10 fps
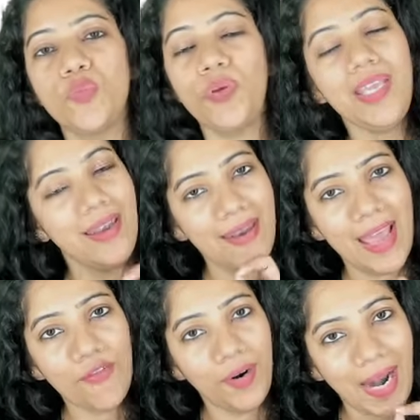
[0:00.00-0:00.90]
We
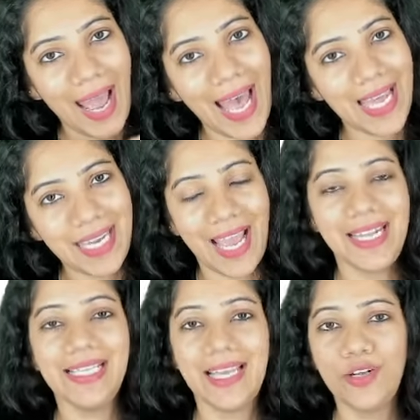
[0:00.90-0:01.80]
never add
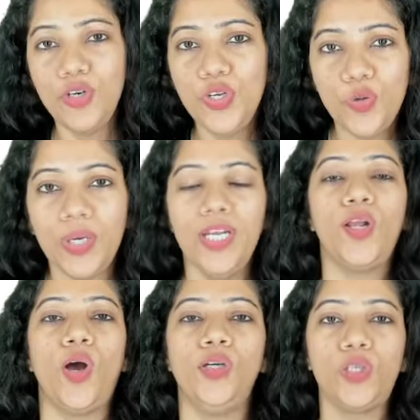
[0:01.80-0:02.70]
anything new in
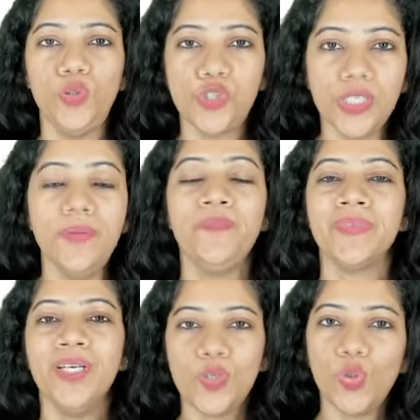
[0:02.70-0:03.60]
conclusion,
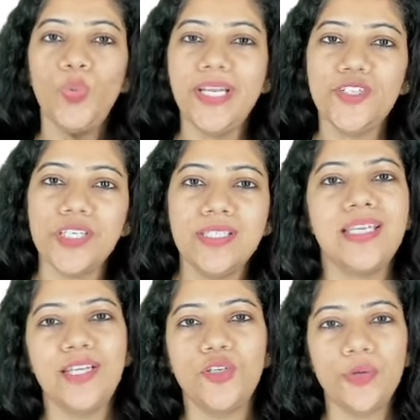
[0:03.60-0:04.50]
so we just
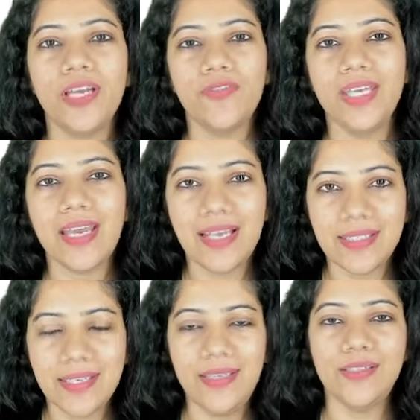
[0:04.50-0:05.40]
need to give the
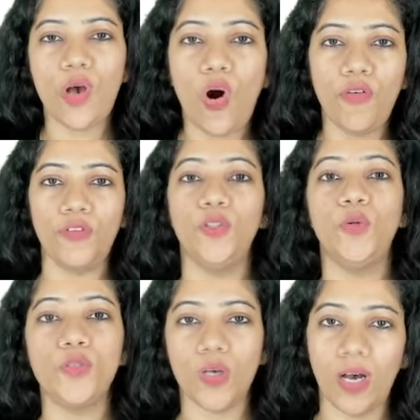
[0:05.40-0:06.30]
essence of
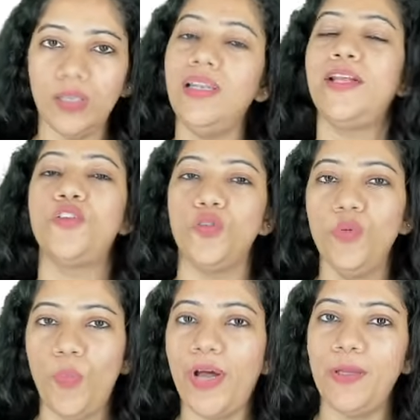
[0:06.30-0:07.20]
those like two
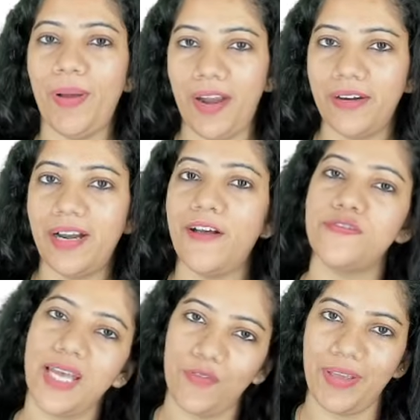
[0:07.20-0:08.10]
body paragraphs
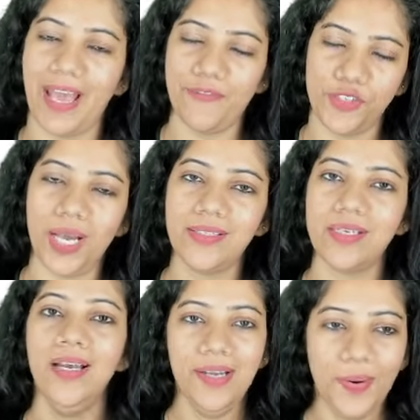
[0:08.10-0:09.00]
that we have just
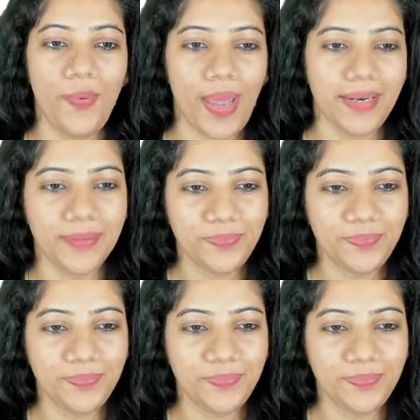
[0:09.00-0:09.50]
read.